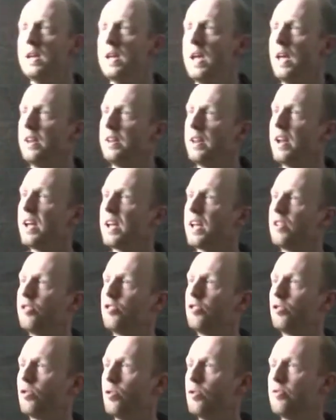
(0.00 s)
And then I can
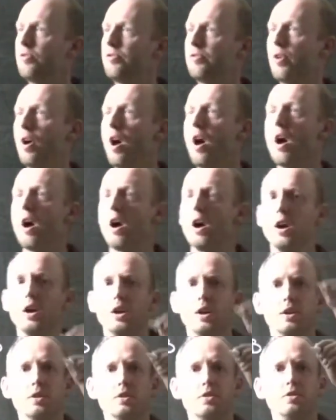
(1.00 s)
solve for r
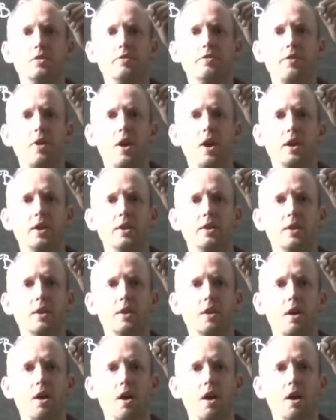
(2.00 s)
to find
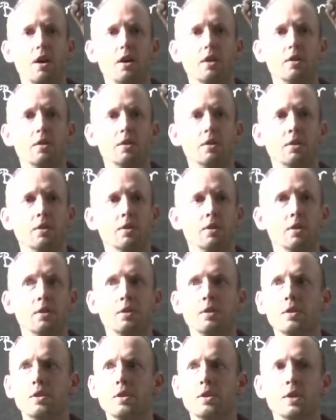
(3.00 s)
r
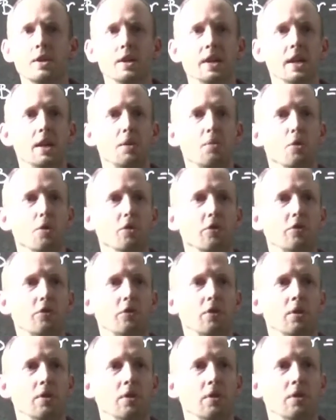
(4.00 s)

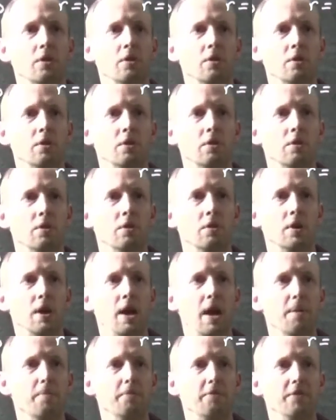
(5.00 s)
equals
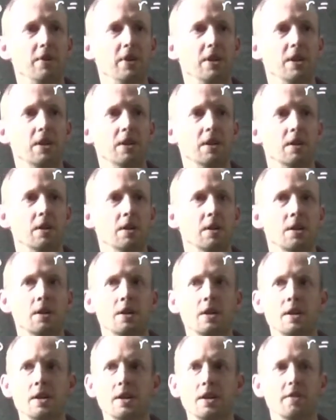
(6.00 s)
mv
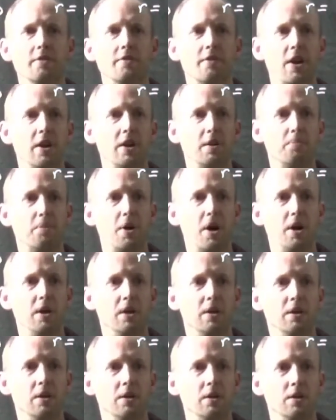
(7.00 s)
divided by
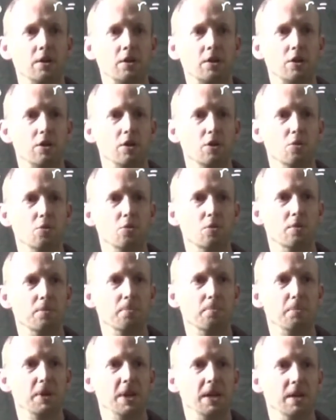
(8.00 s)

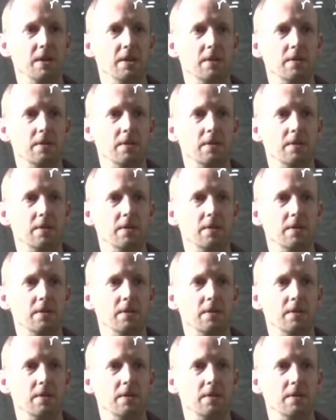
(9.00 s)
qb.